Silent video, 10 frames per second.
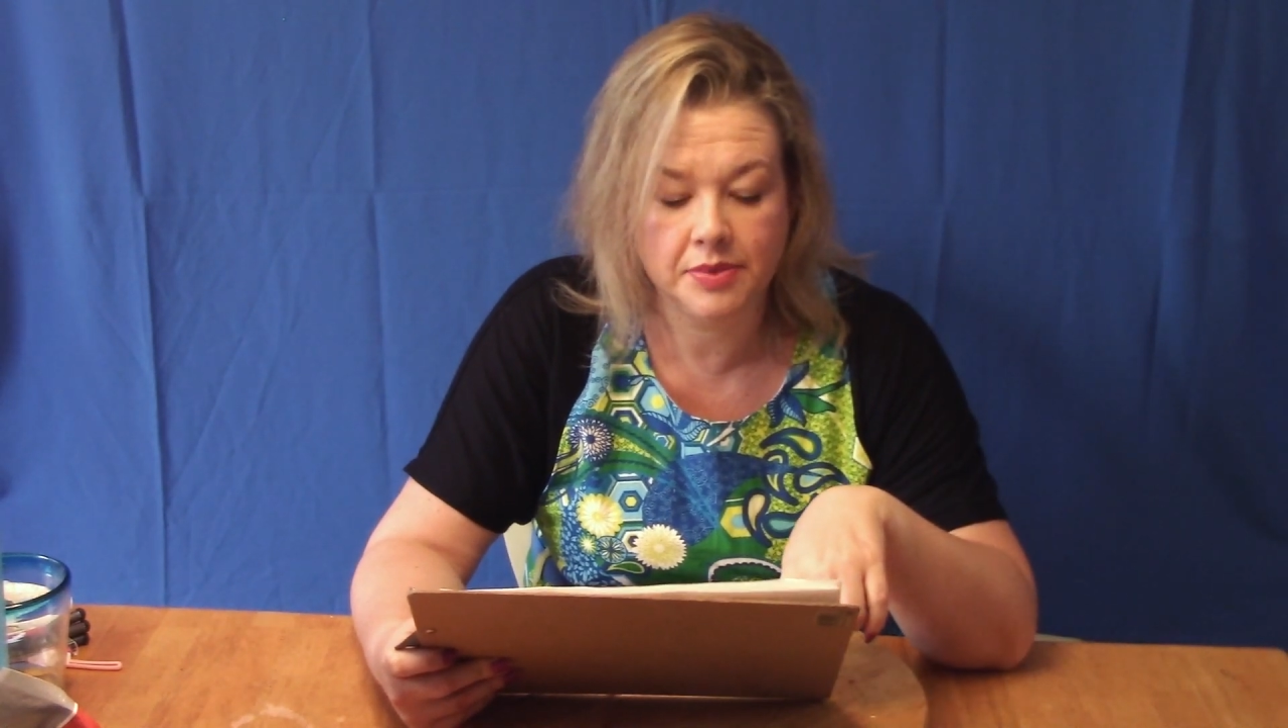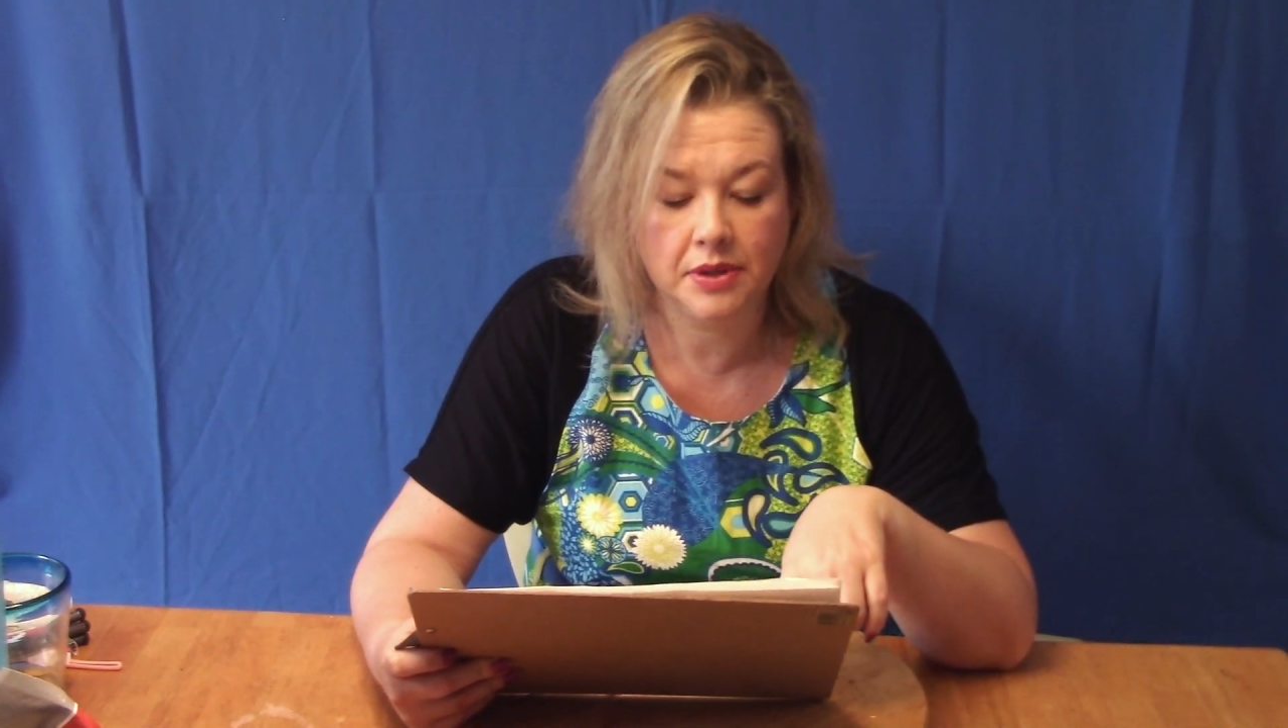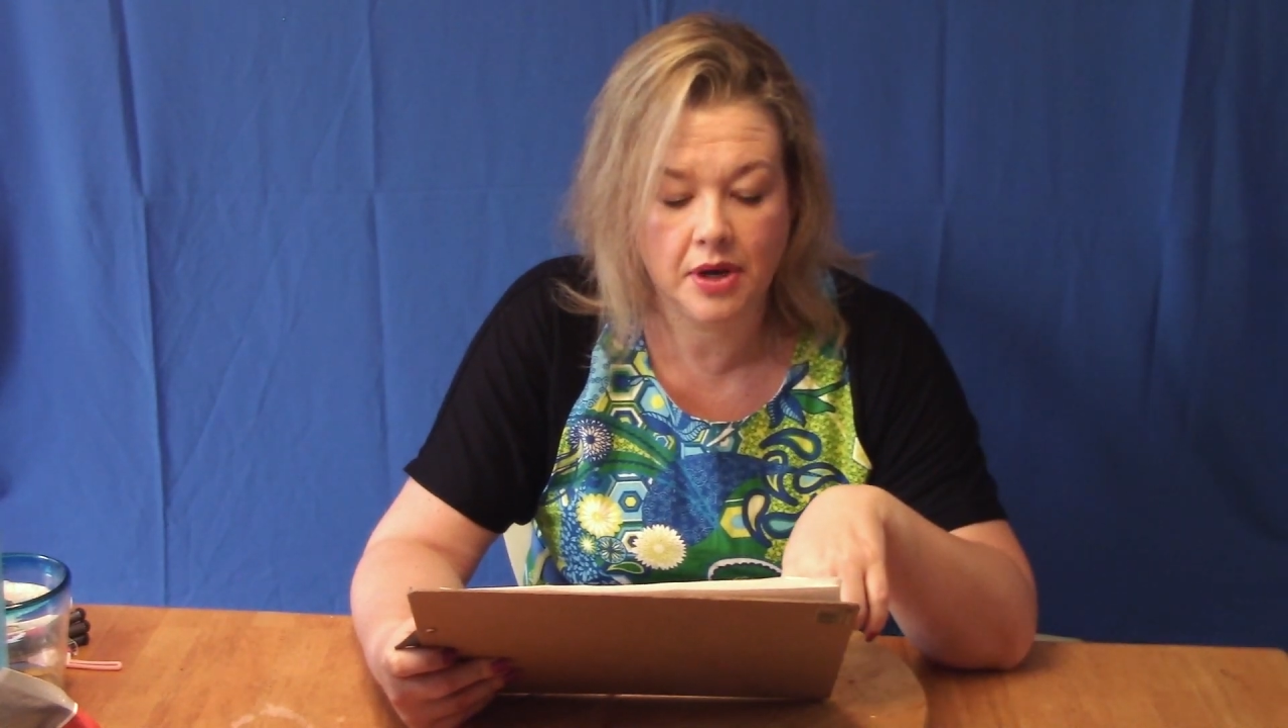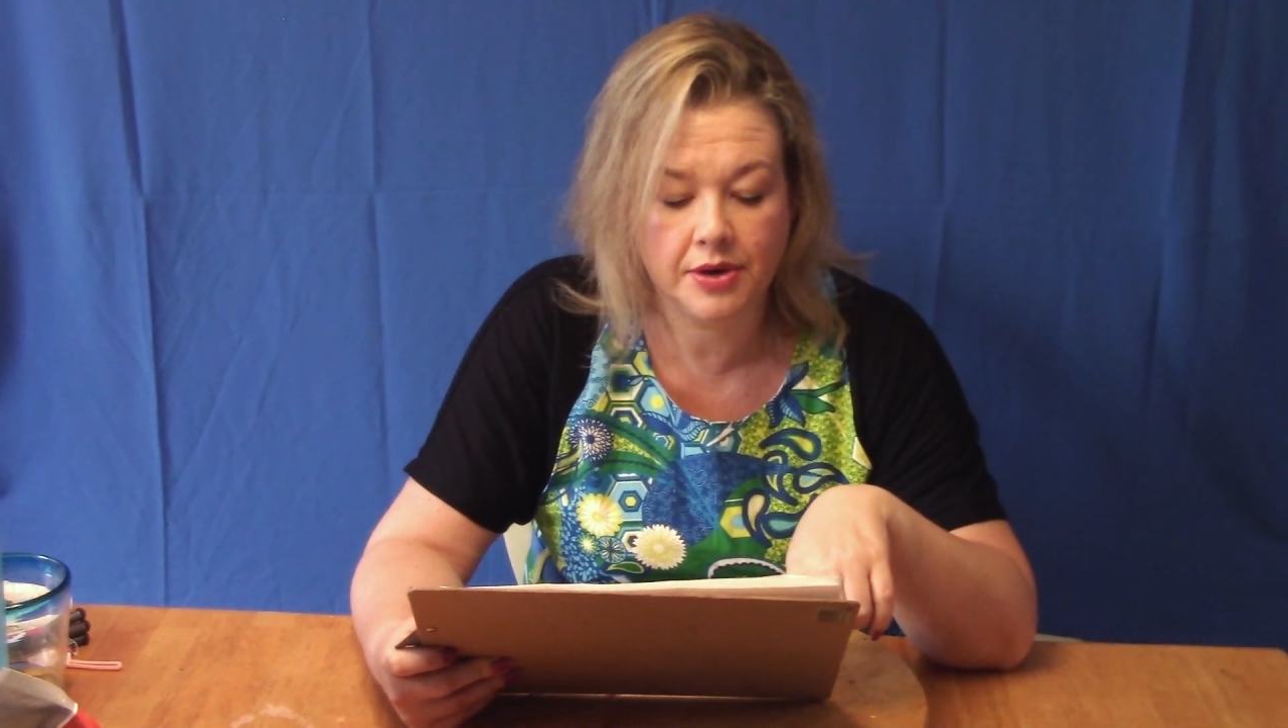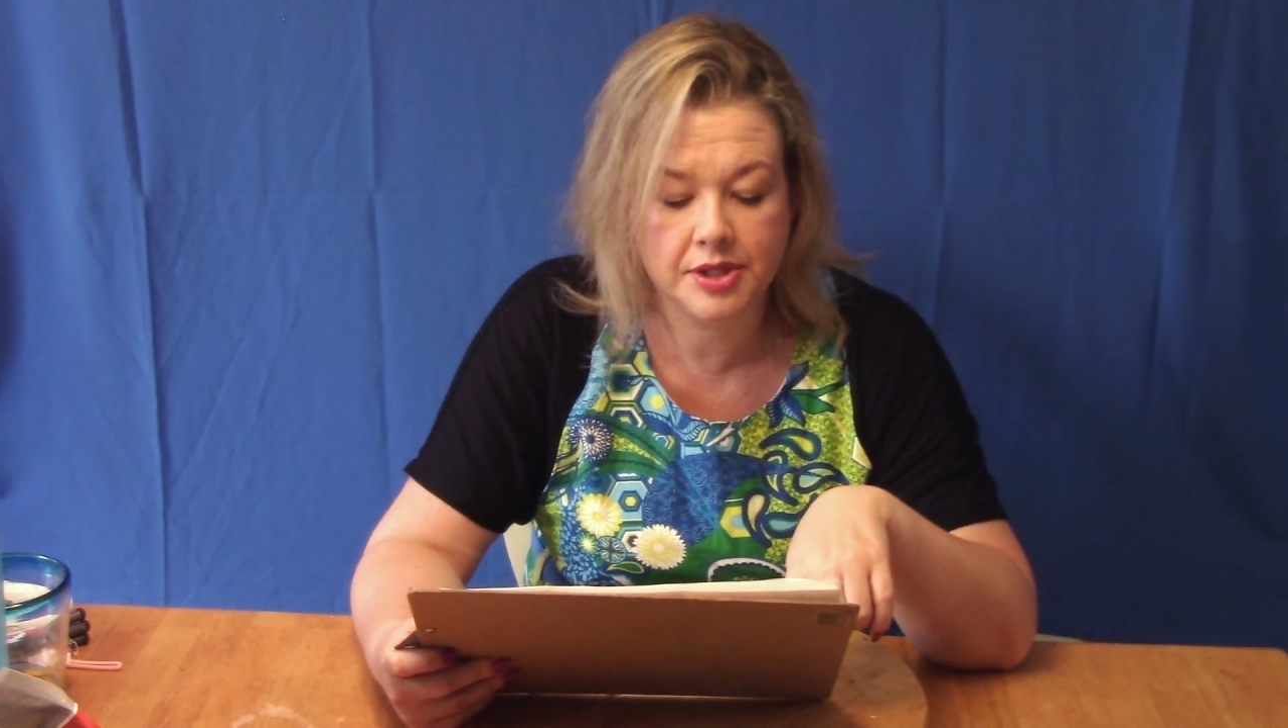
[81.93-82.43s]

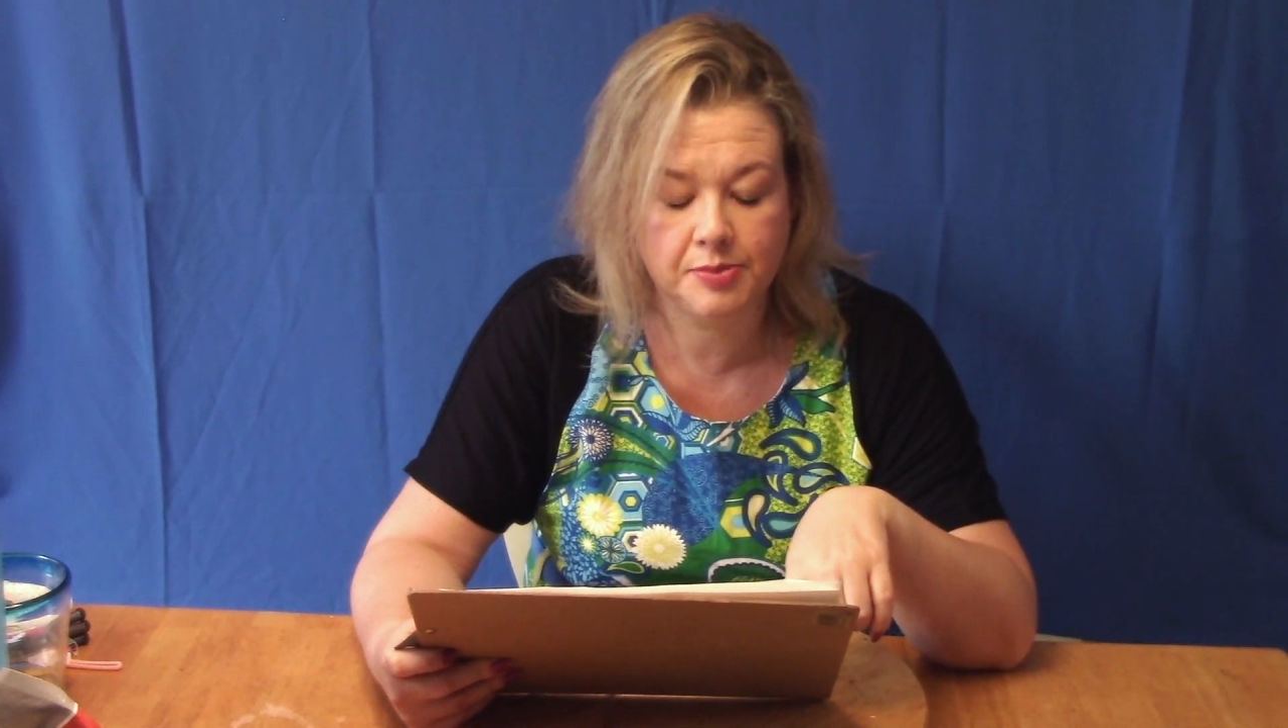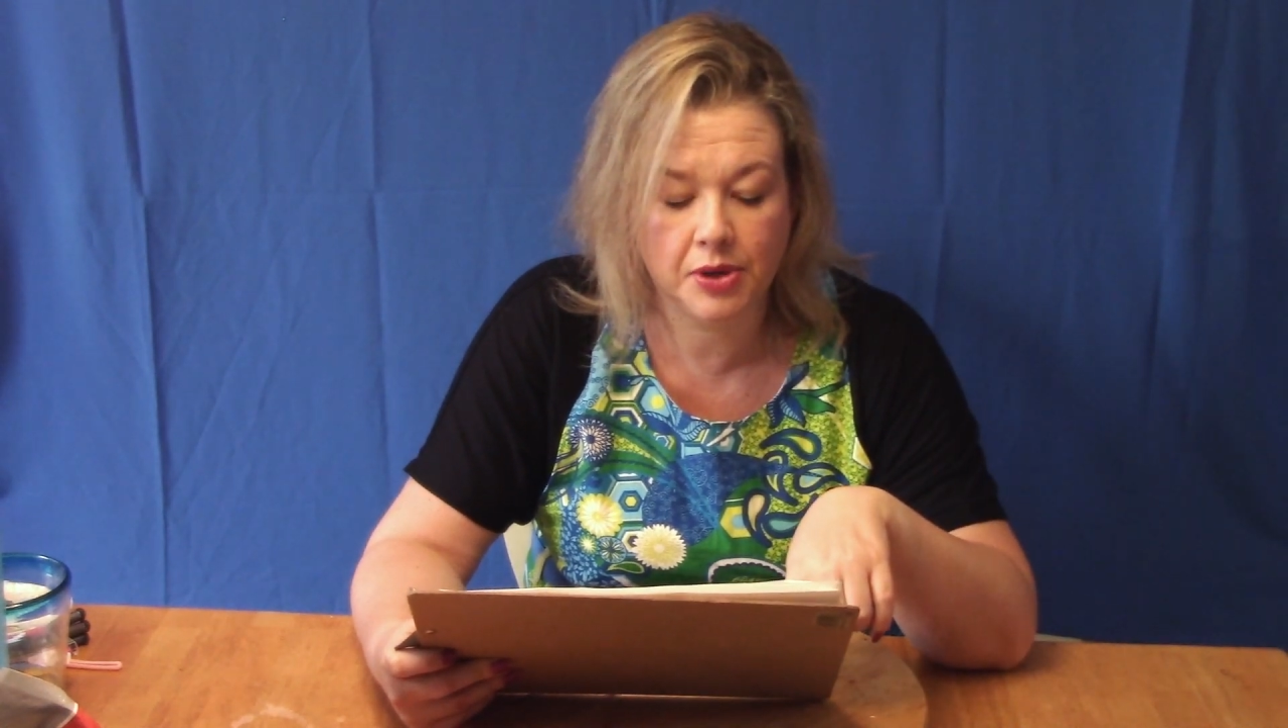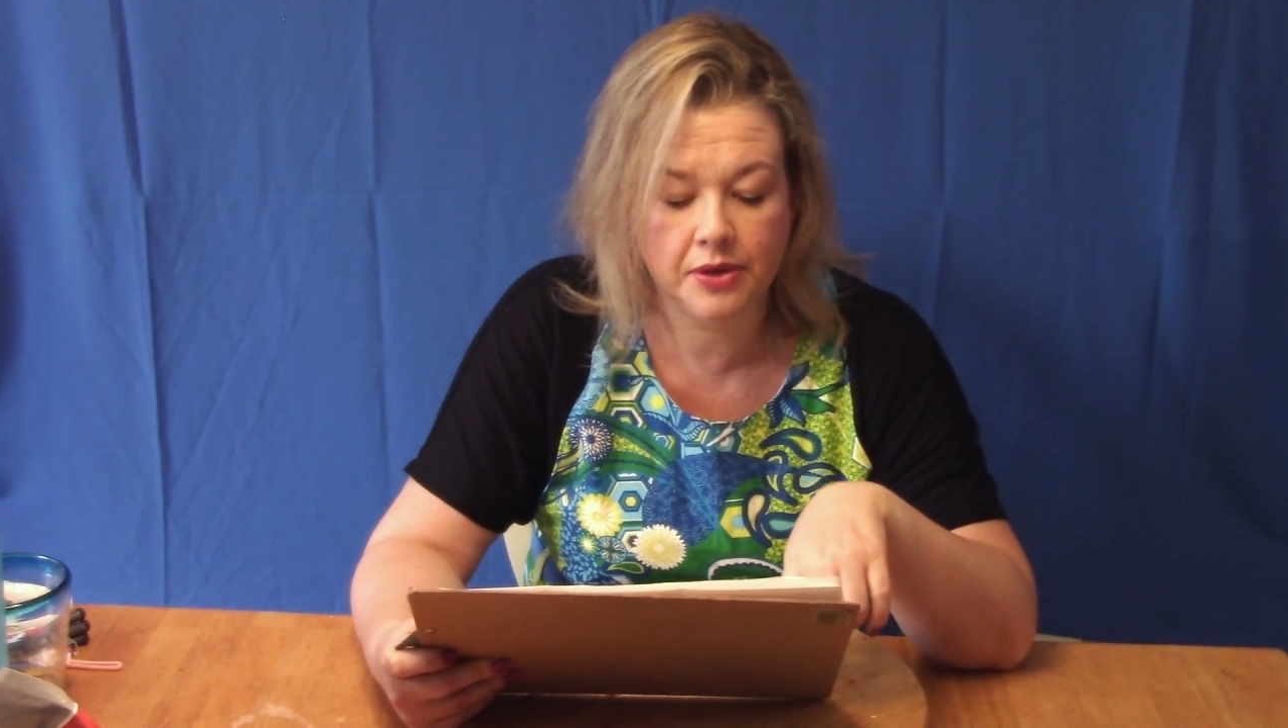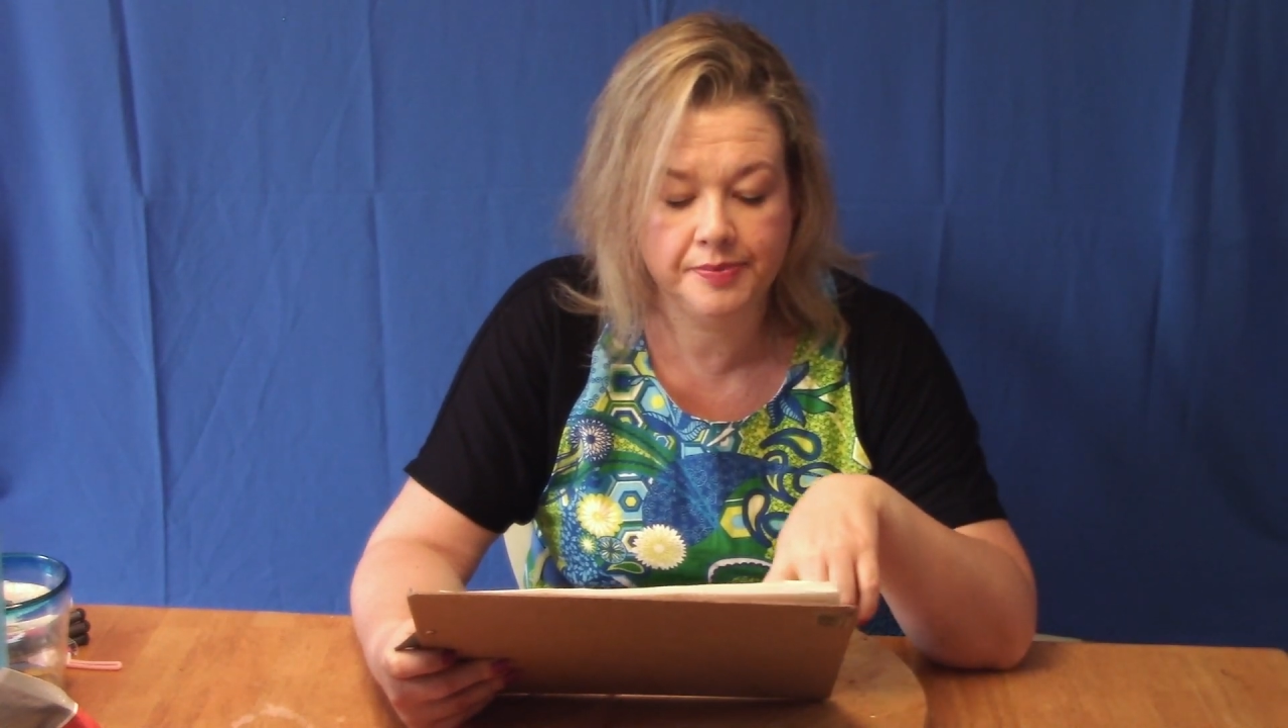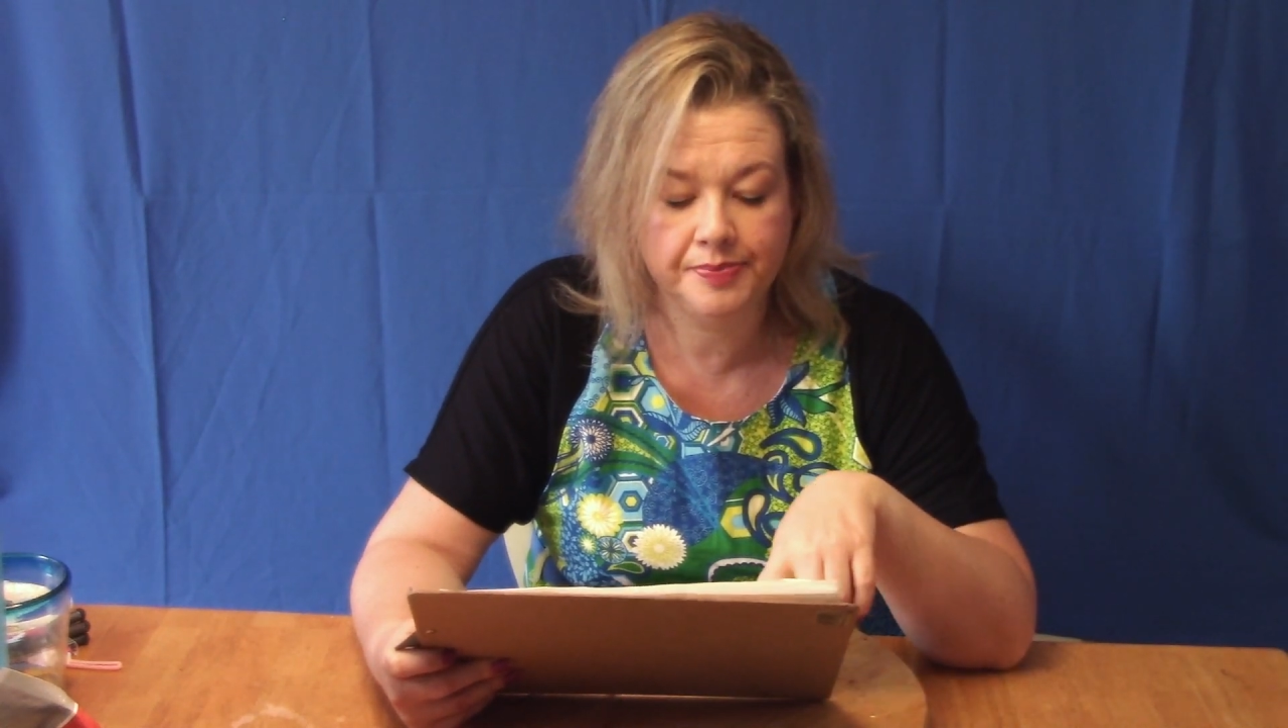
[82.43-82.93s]
larkspur,